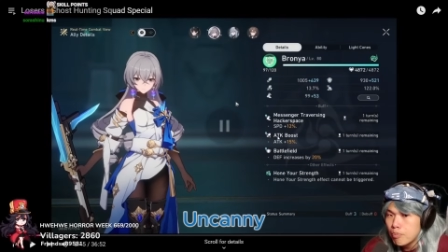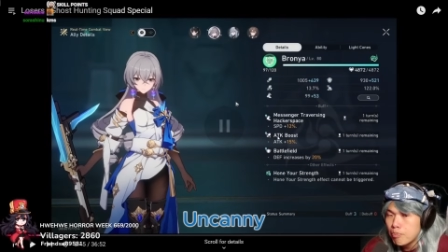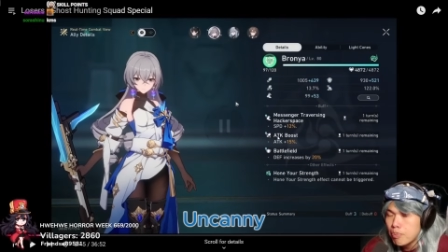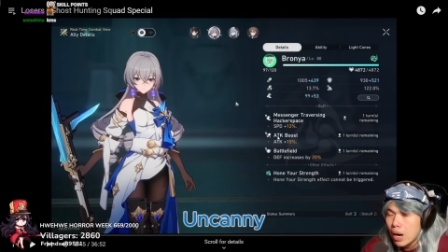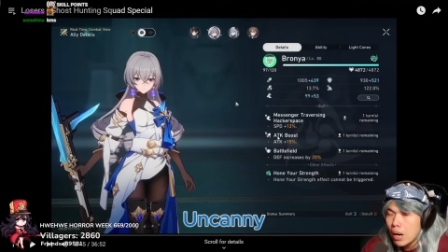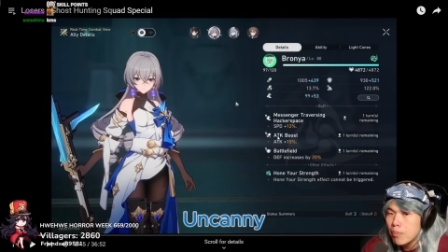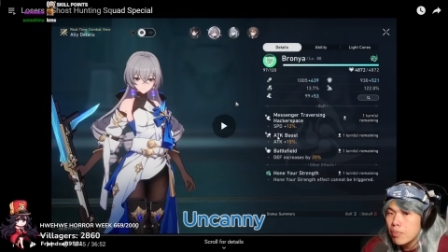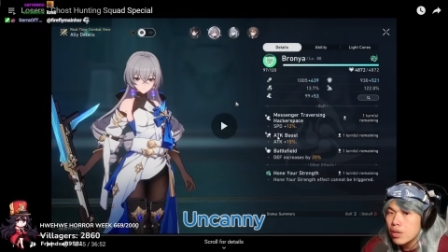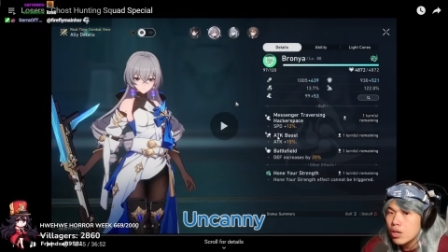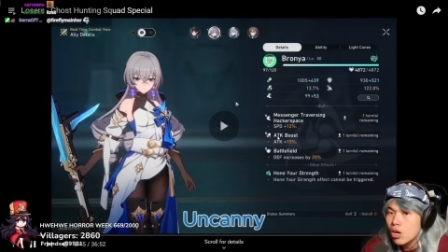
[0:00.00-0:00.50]

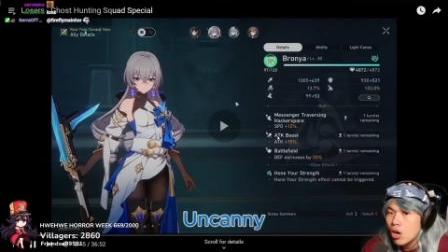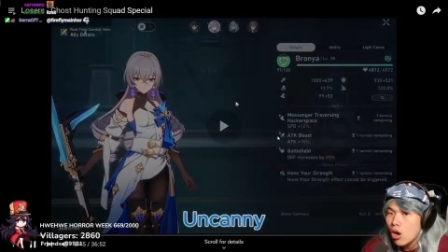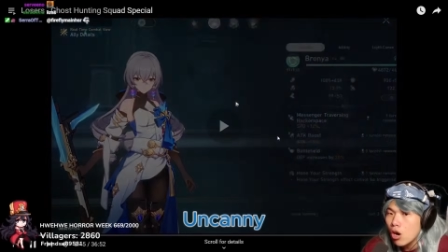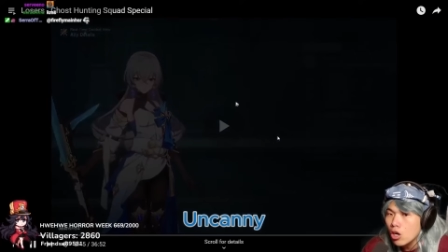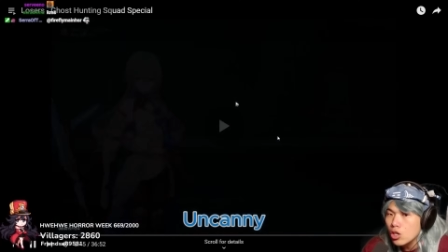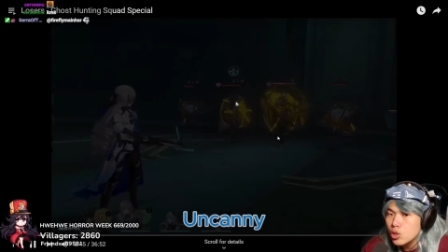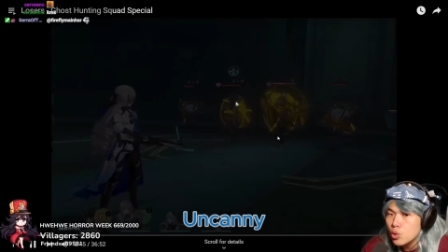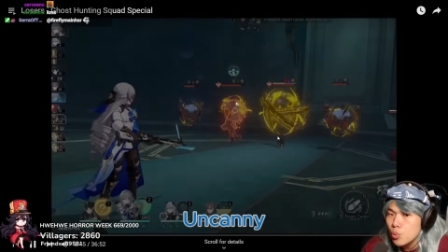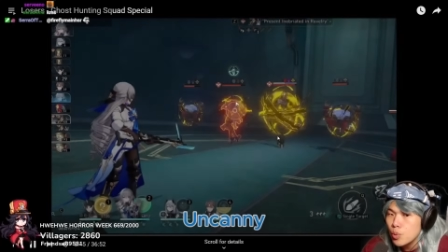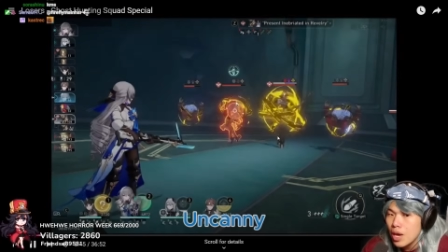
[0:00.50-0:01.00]
But
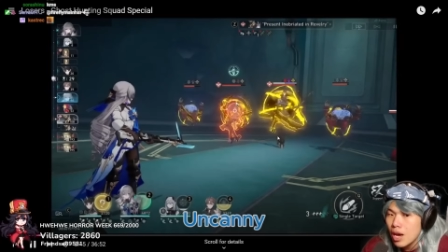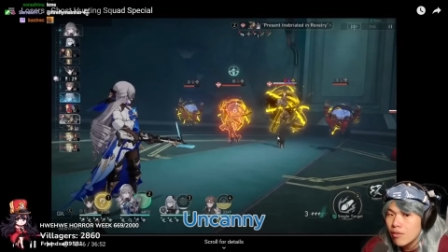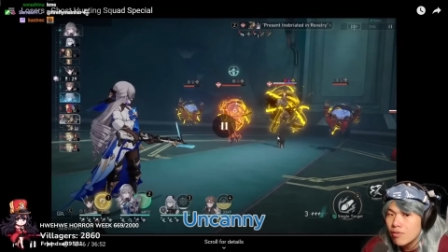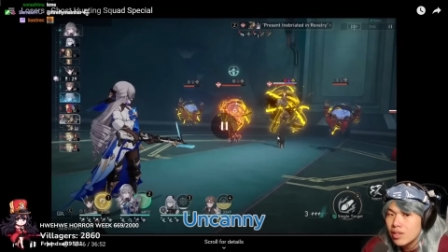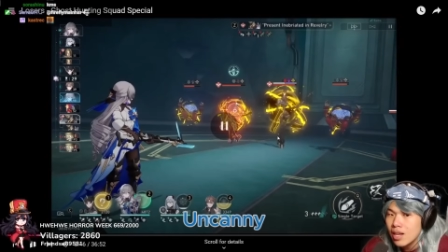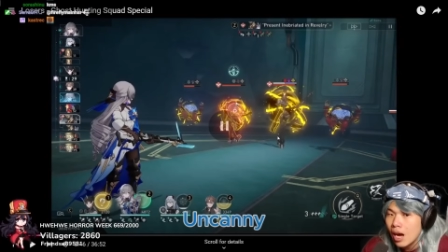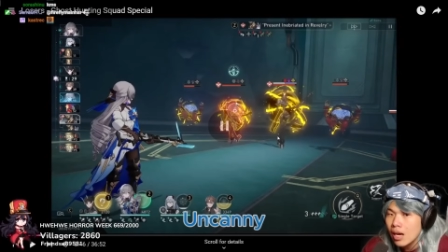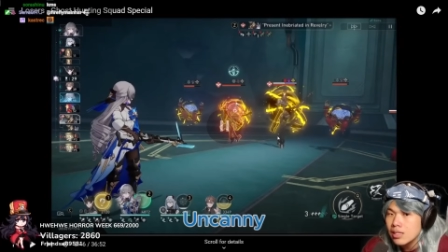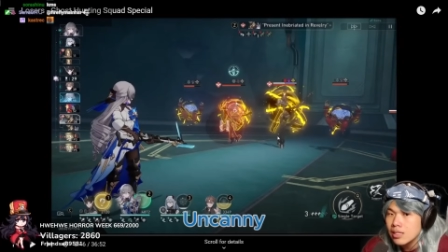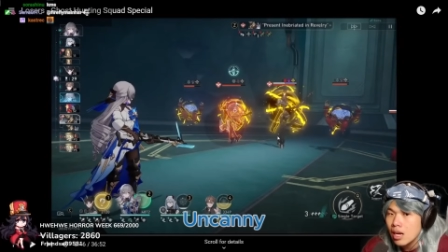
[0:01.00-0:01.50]
because we
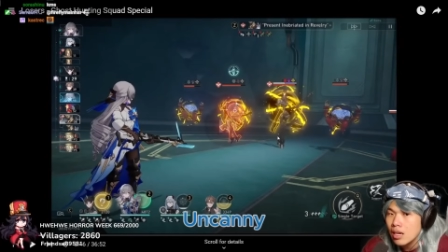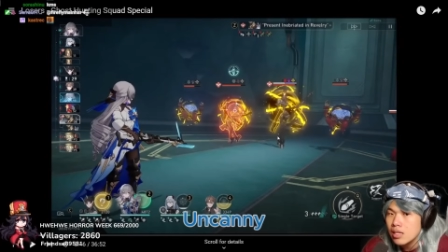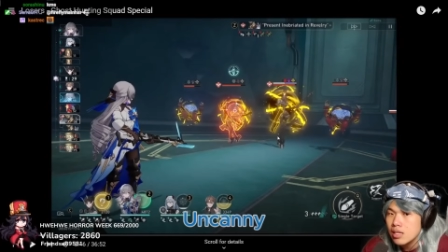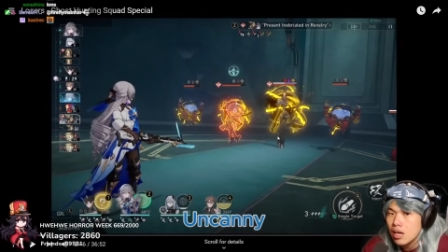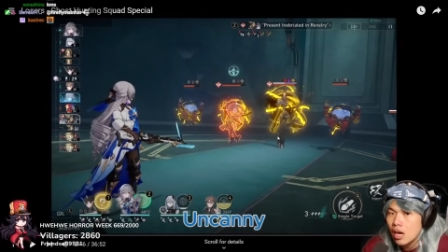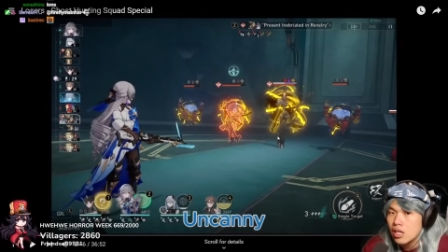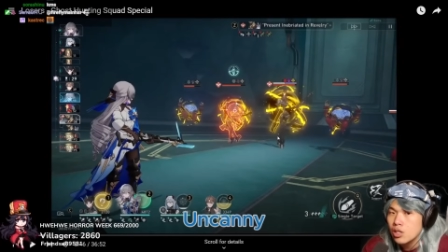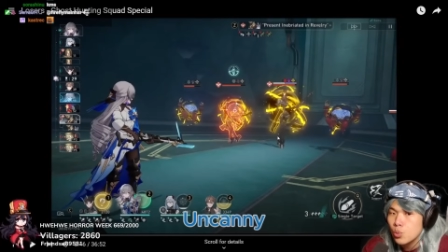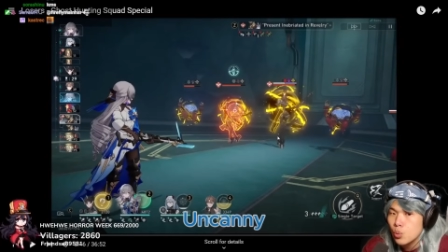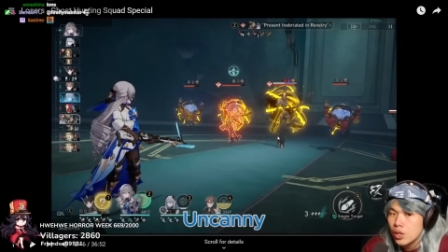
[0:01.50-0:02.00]
have dance, dance,
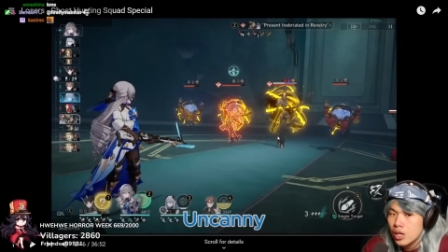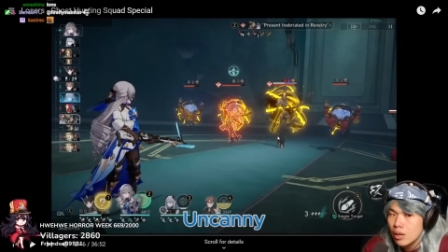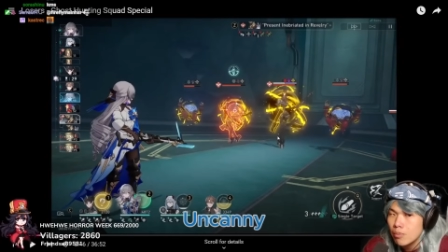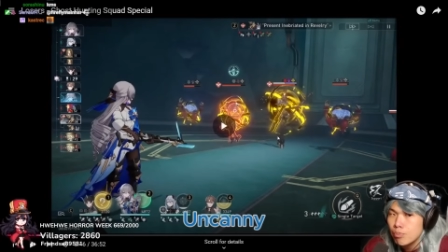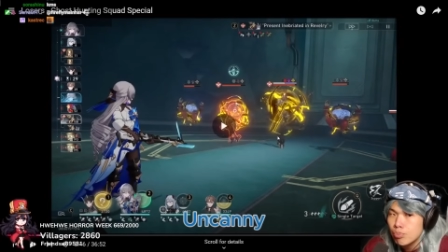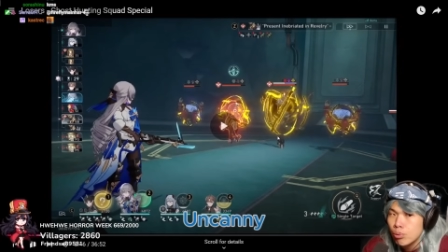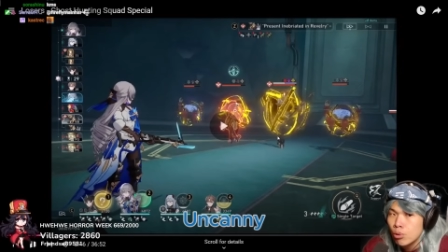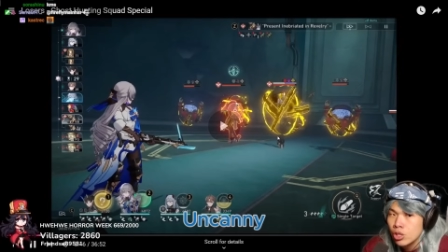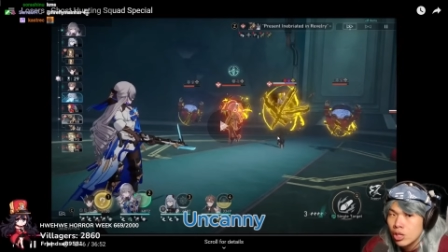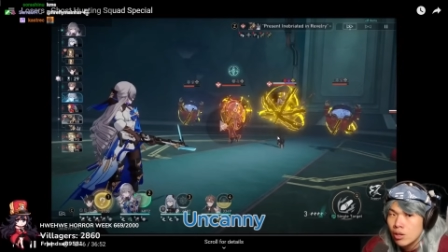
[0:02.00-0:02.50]
dance, we
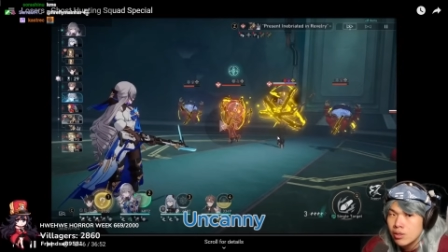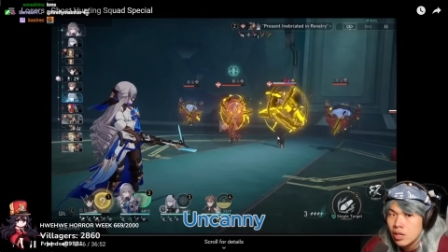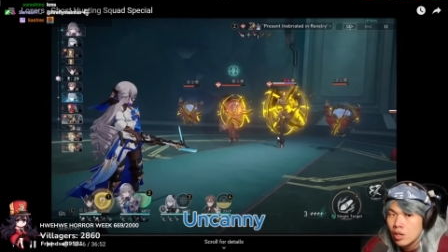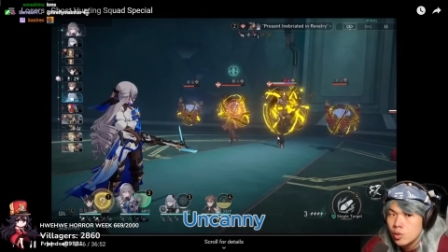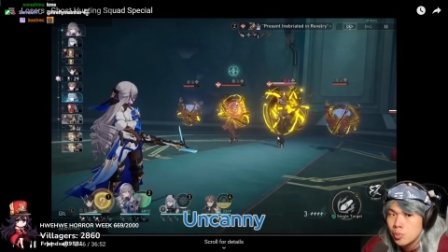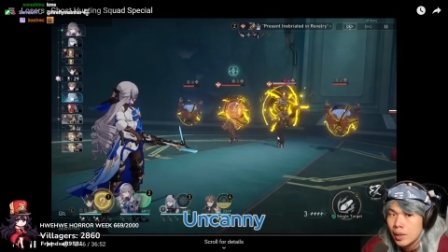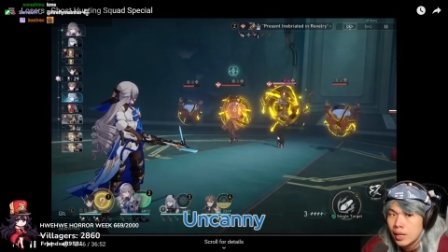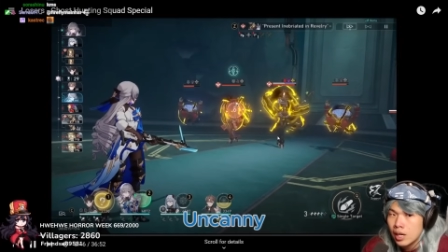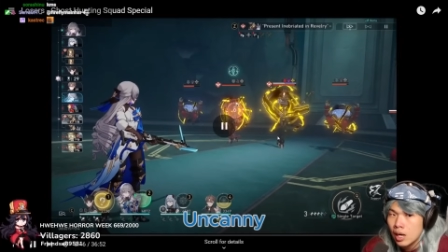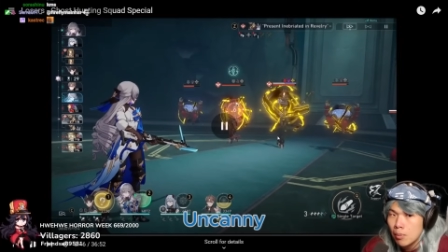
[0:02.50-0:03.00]
can push
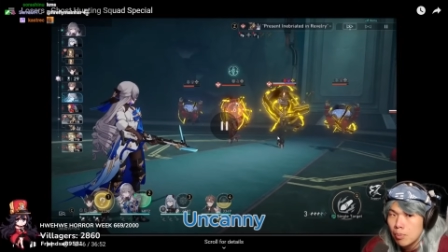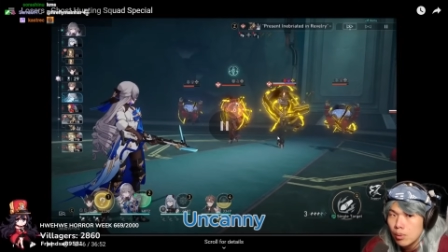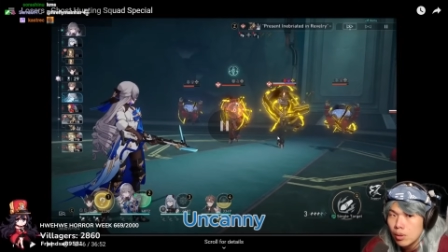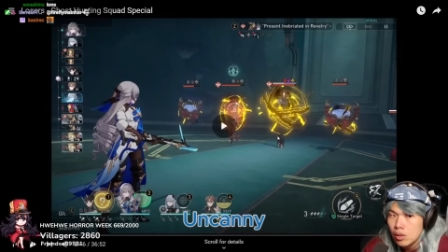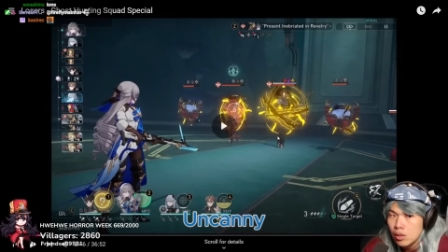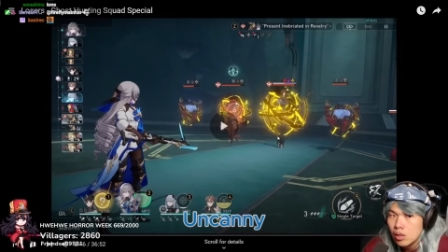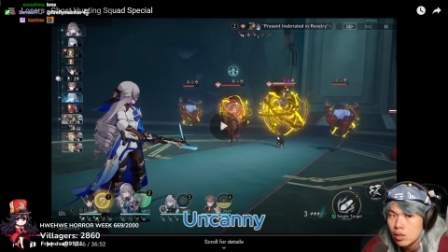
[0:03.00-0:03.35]
ourselves back up.